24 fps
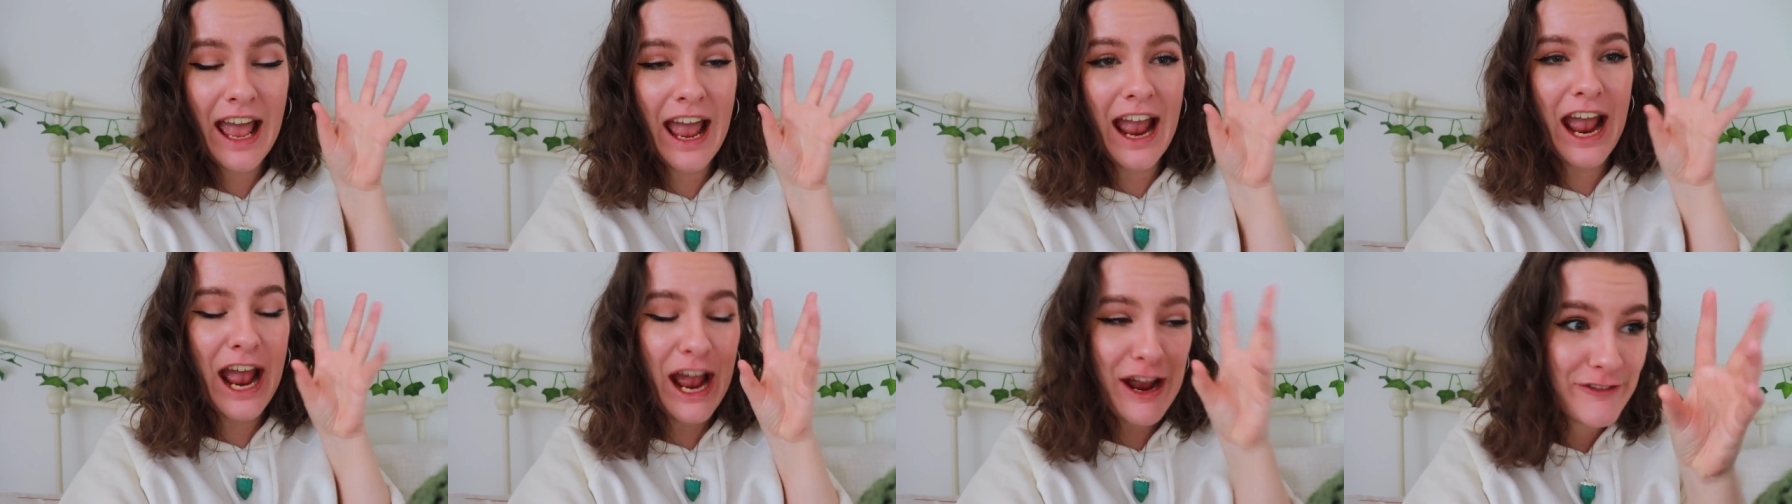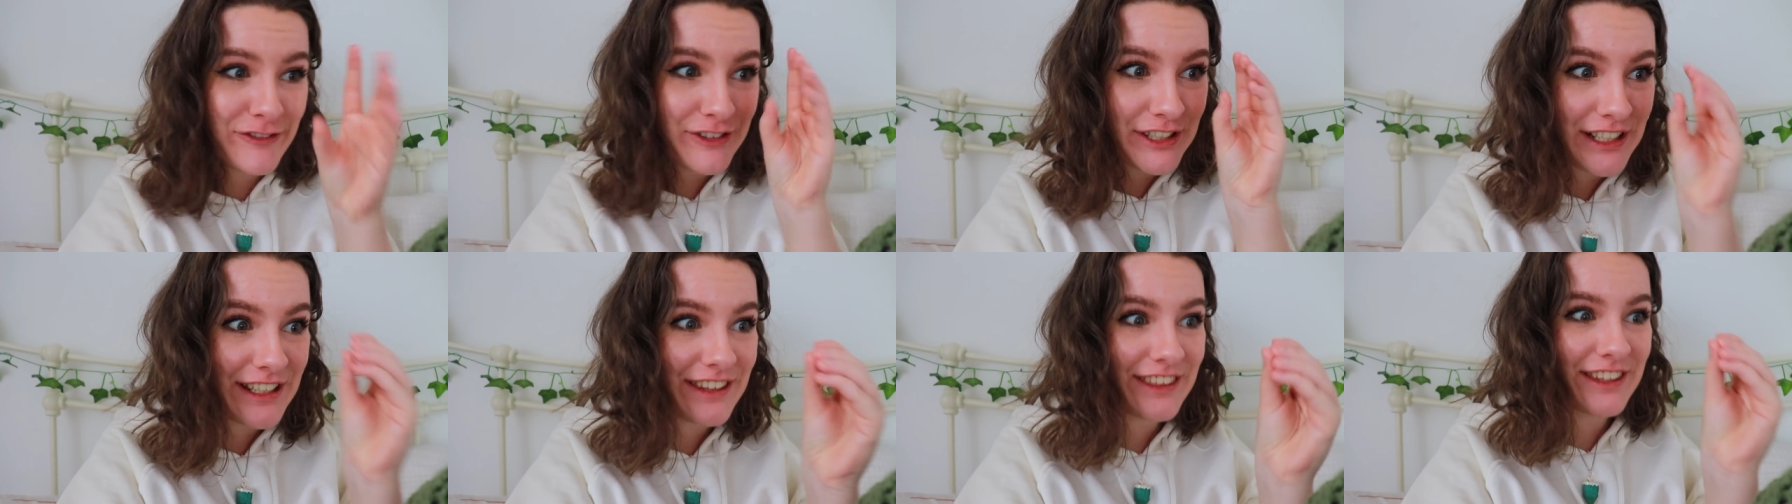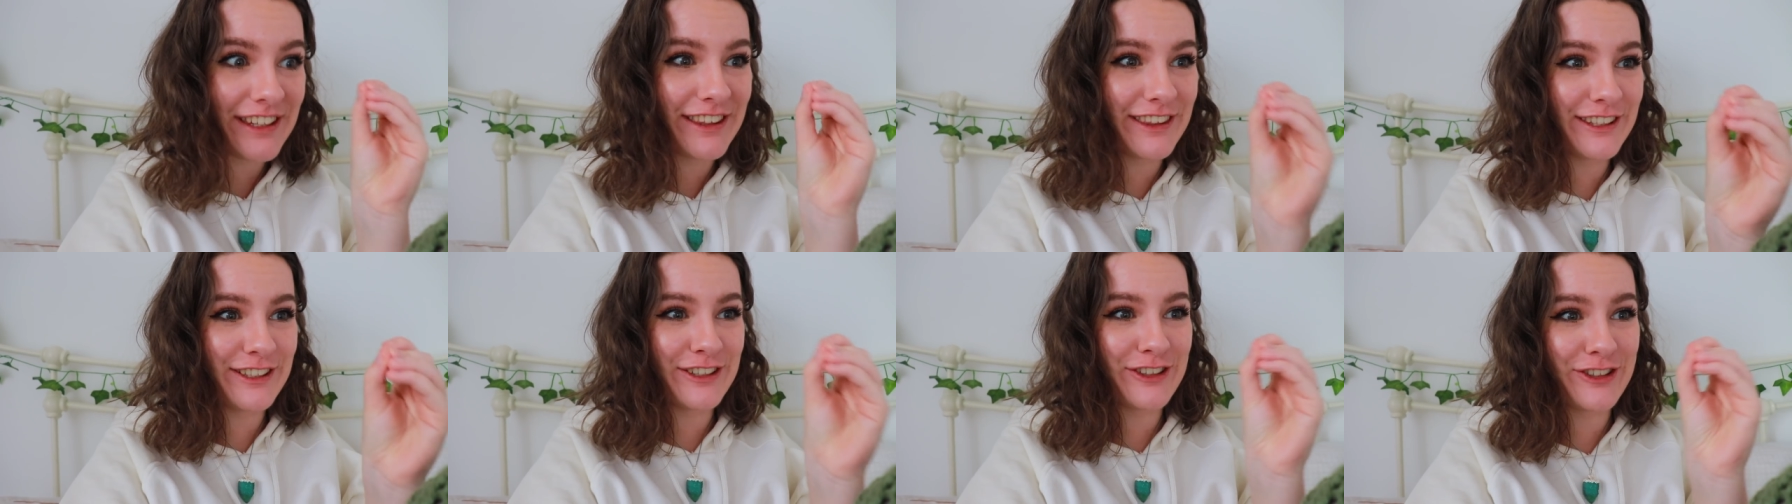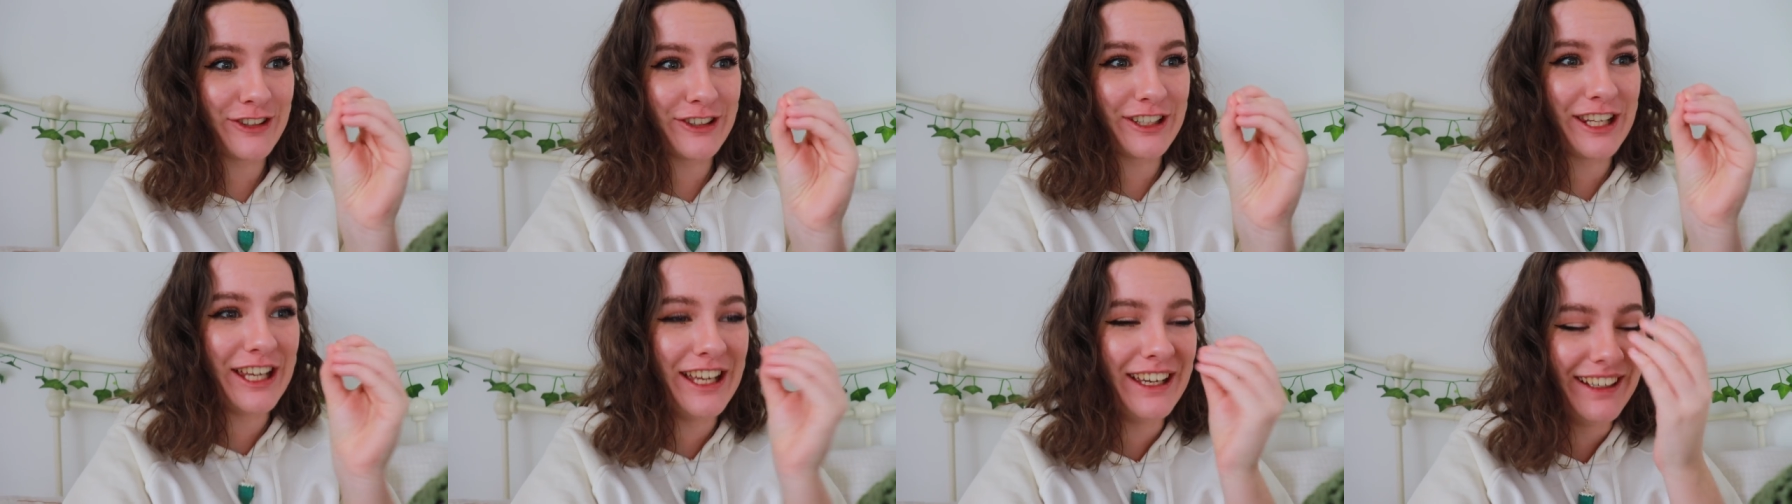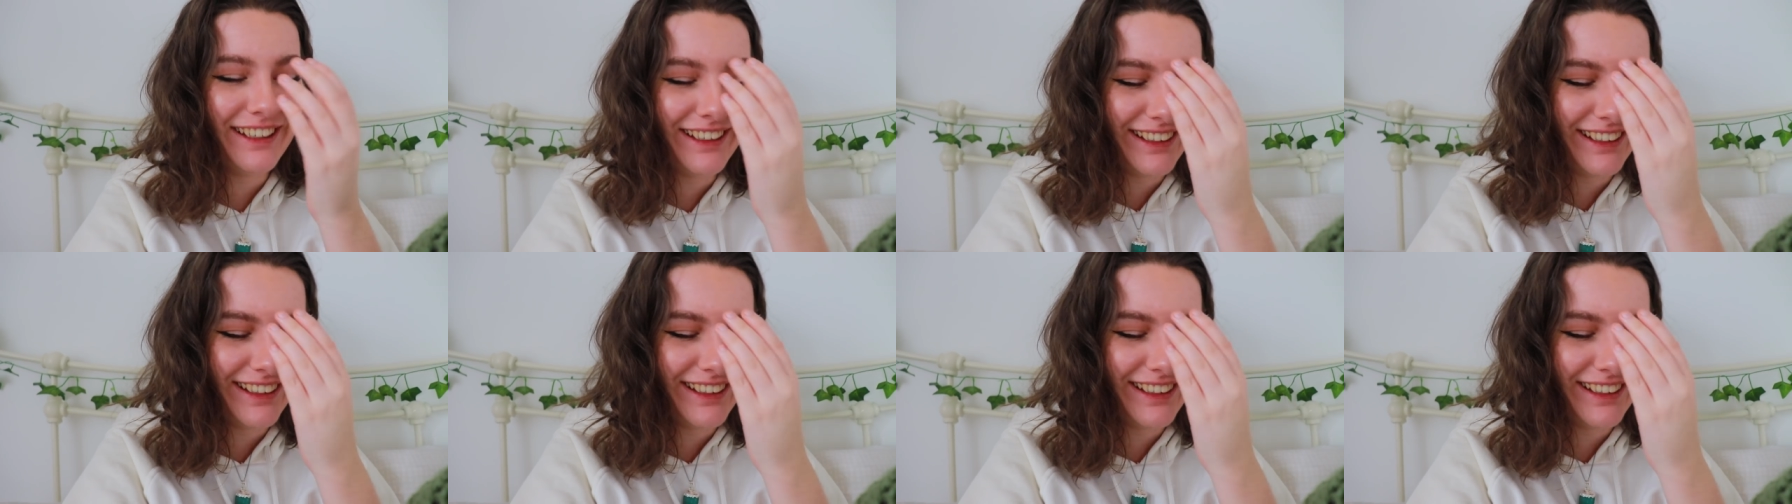everything that's just